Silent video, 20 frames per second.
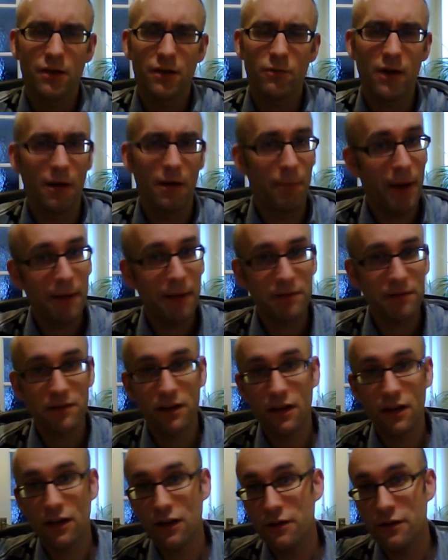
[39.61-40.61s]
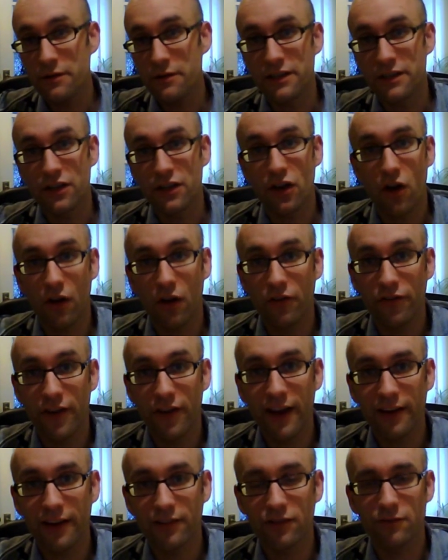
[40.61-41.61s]
Well, perhaps the clue is in the
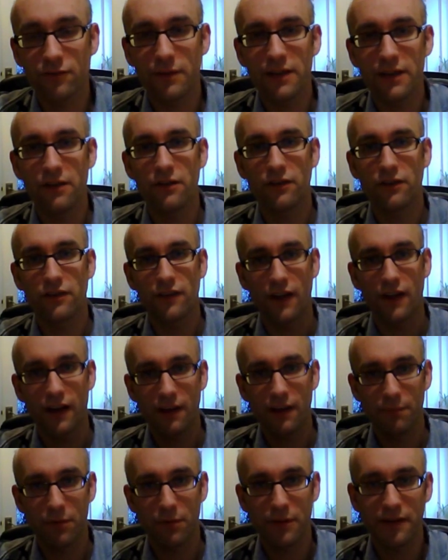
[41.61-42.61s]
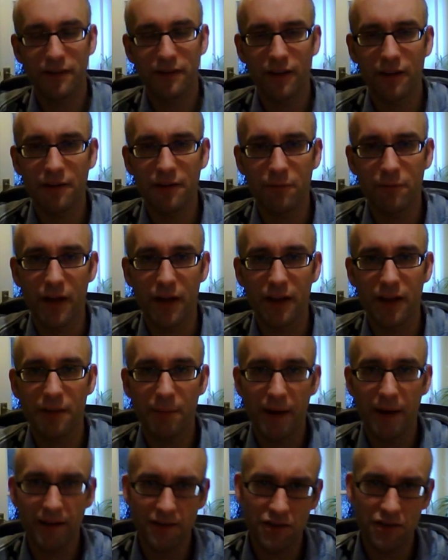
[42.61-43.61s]
context. We looked a couple of weeks ago, didn't we, at the
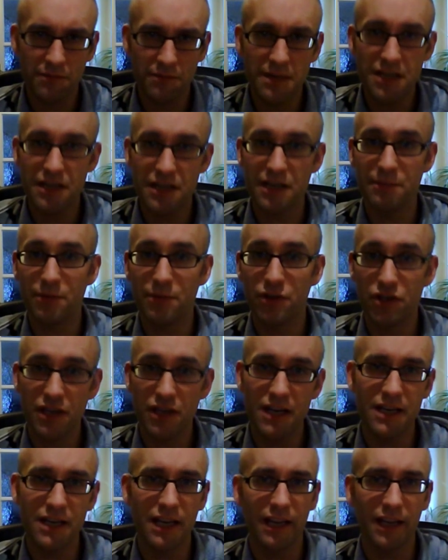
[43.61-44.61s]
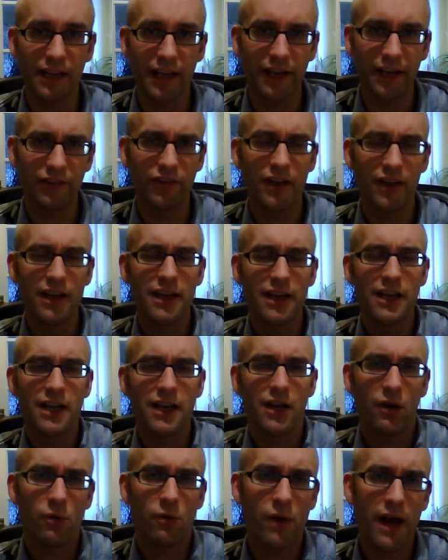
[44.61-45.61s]
passage immediately preceding this,
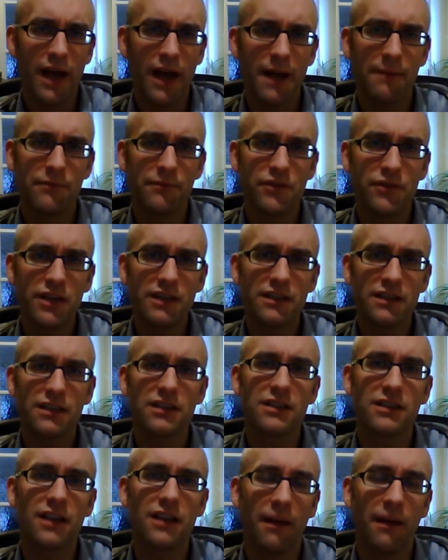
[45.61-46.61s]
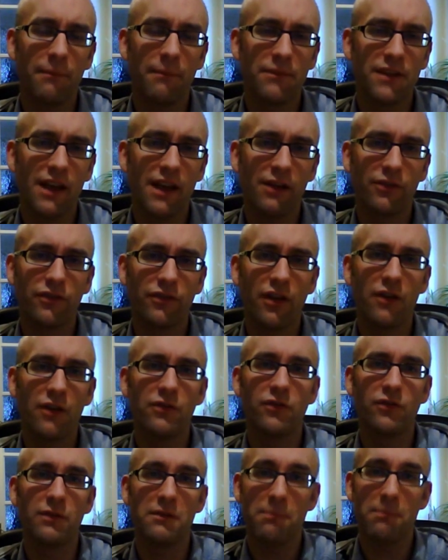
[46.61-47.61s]
where Jesus tells
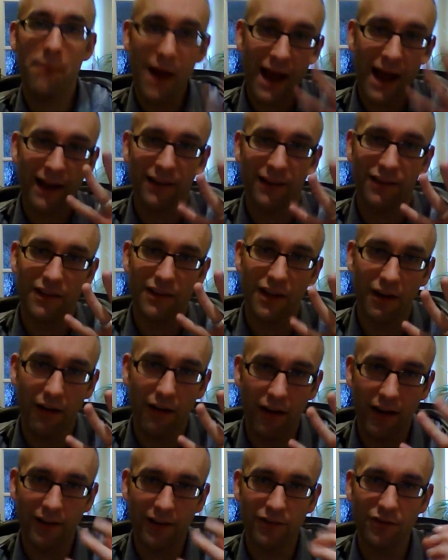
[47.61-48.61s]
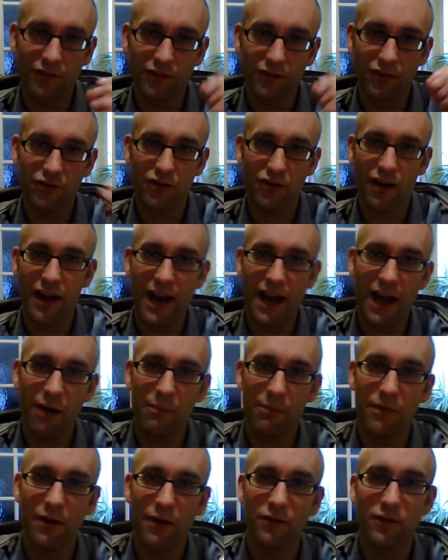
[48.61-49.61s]
those with planks in their eyes not to try and
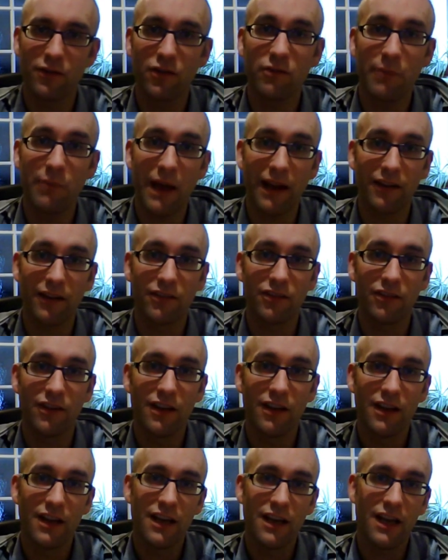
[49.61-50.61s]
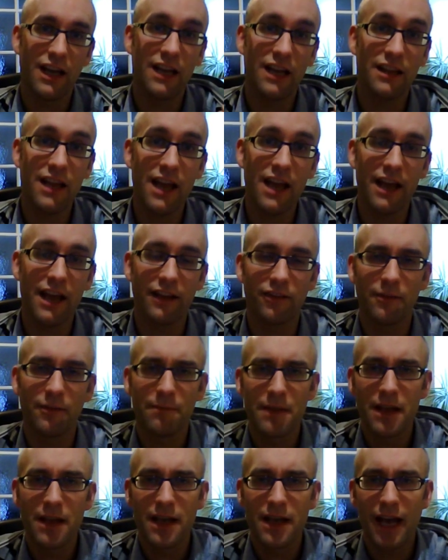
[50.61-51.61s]
help those with specks in theirs.
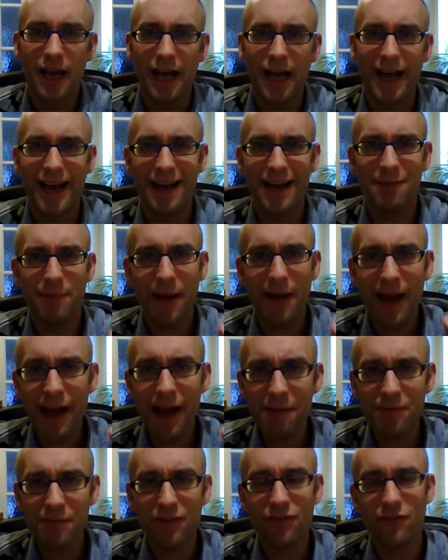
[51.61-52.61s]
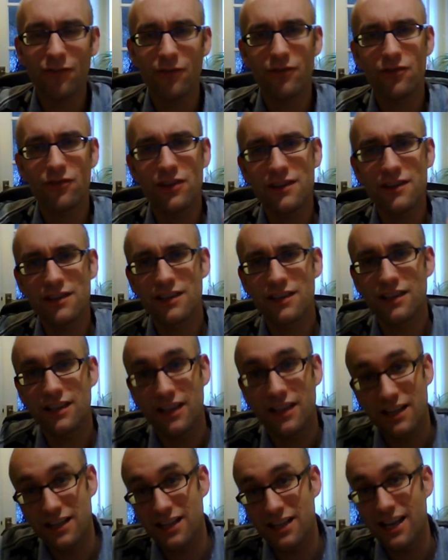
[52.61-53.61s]
And perhaps Jesus
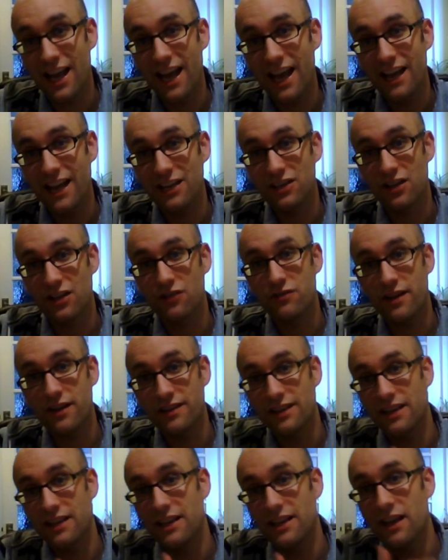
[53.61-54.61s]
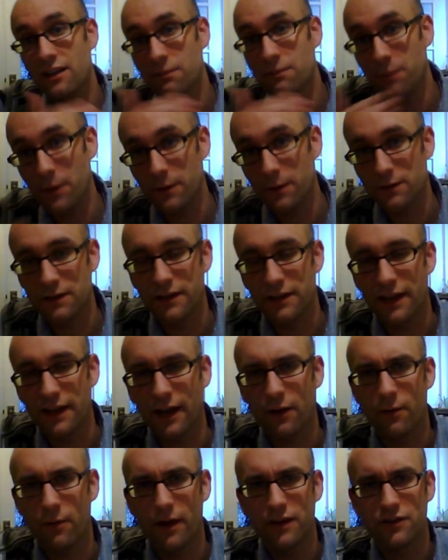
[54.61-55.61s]
today is addressing the other person in that
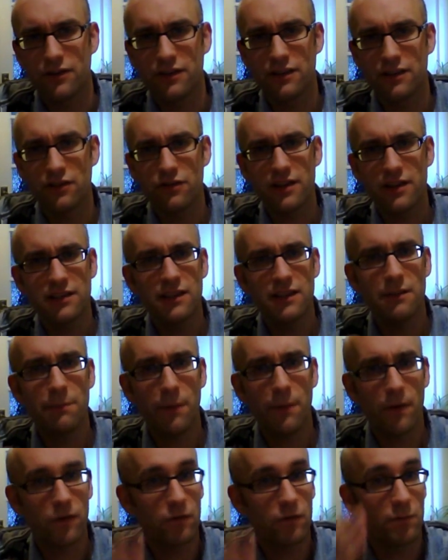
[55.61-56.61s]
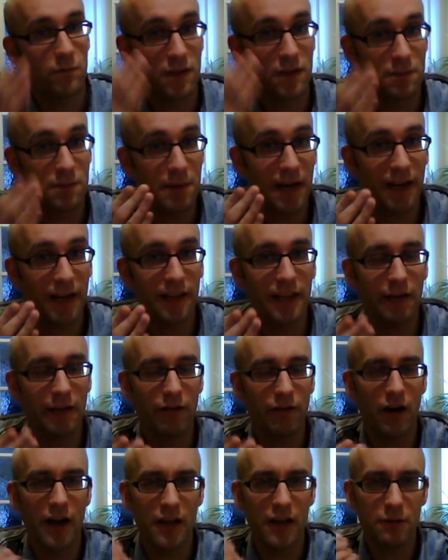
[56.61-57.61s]
equation, is addressing the person with a speck in
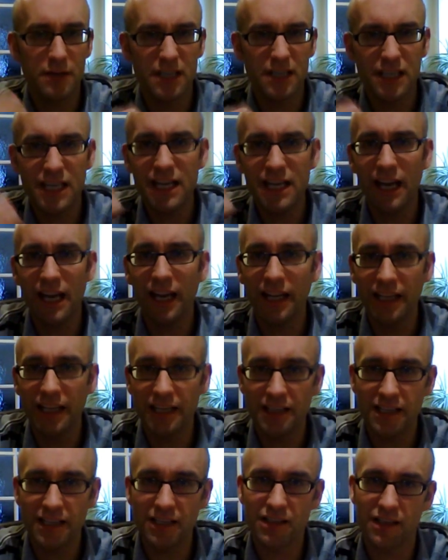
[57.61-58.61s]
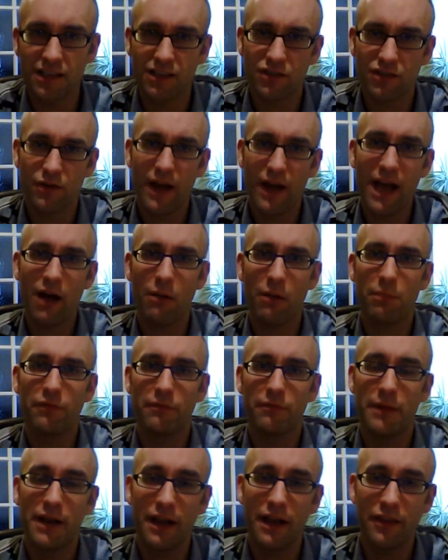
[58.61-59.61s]
their eye who is seeking the assistance or help
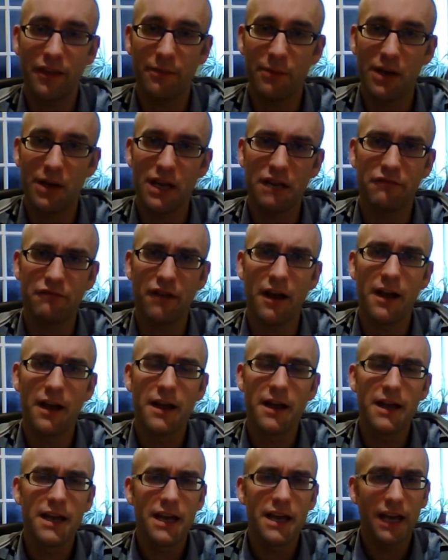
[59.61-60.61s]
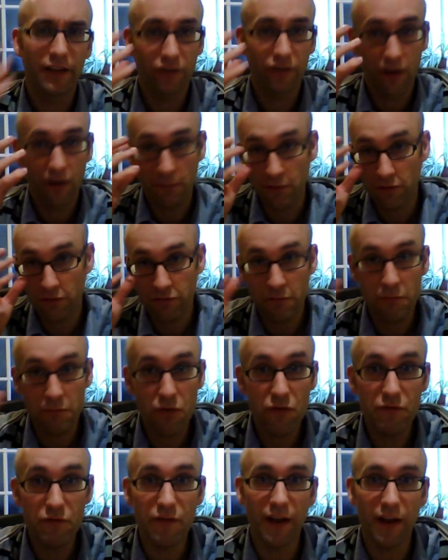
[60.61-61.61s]
from another believer in terms of
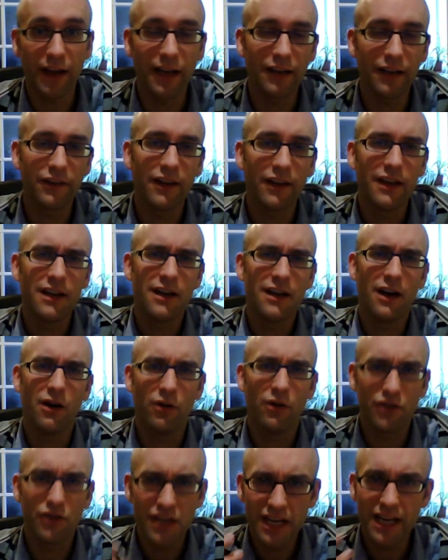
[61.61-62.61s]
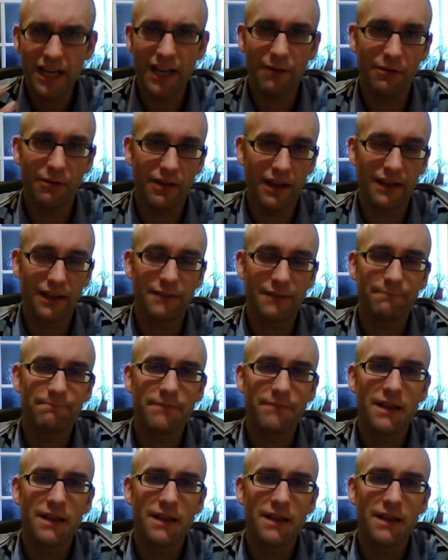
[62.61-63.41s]
removing it or dealing with it.